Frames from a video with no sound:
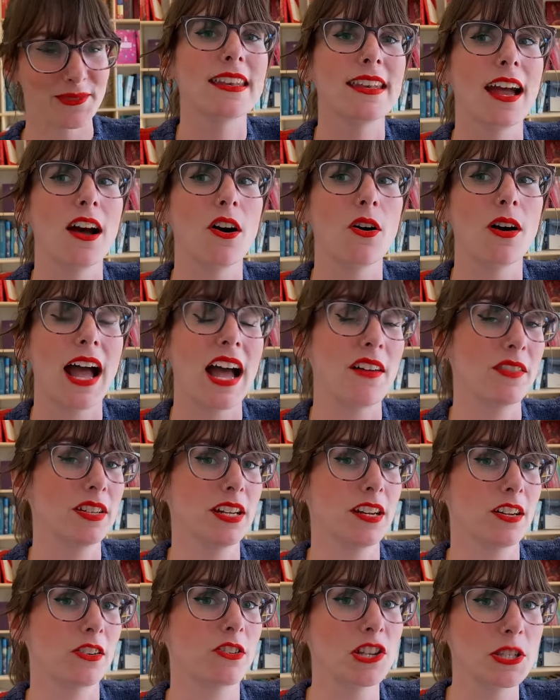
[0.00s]
Now, have I
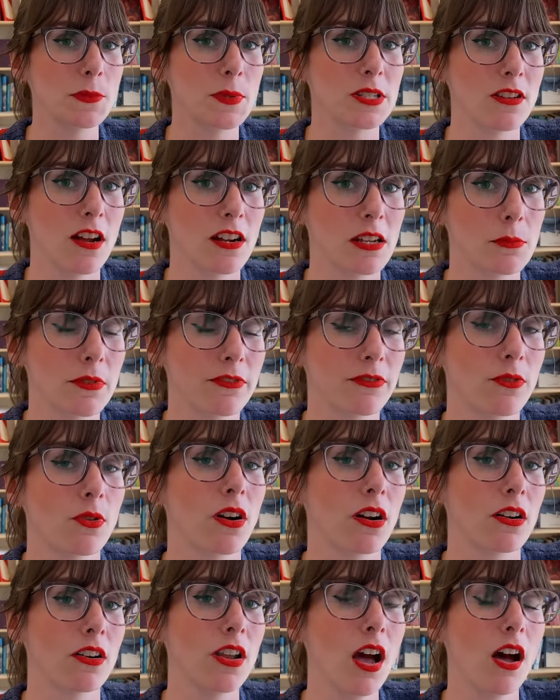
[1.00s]
knitted a Christmas stocking
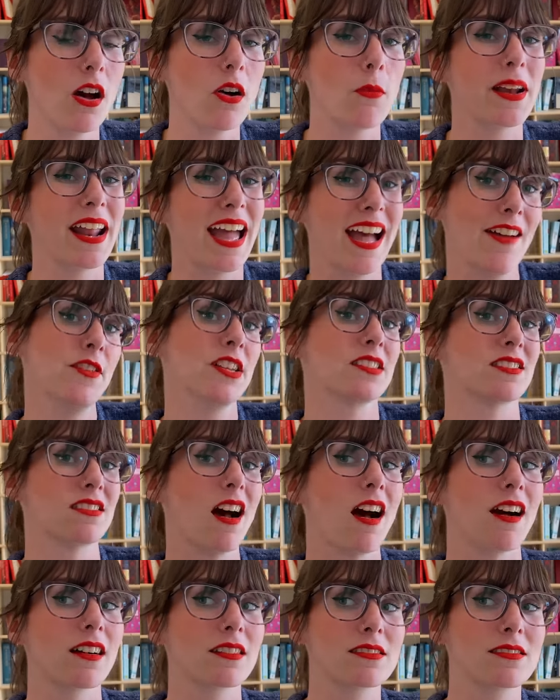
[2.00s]
before? No, but I have knit
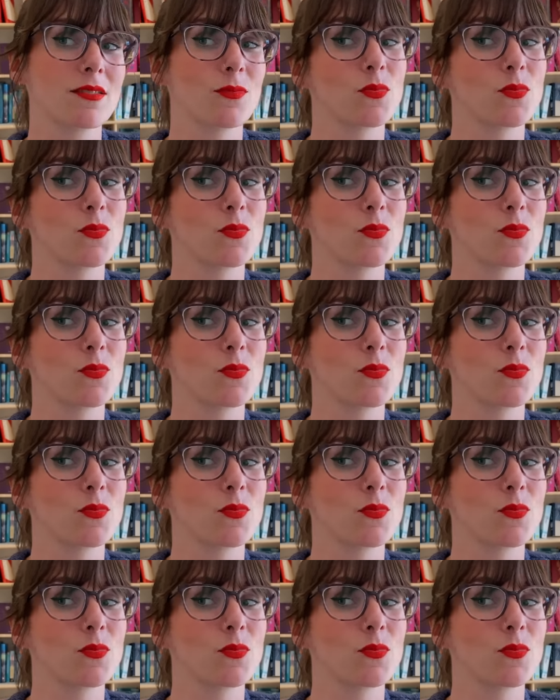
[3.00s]
socks.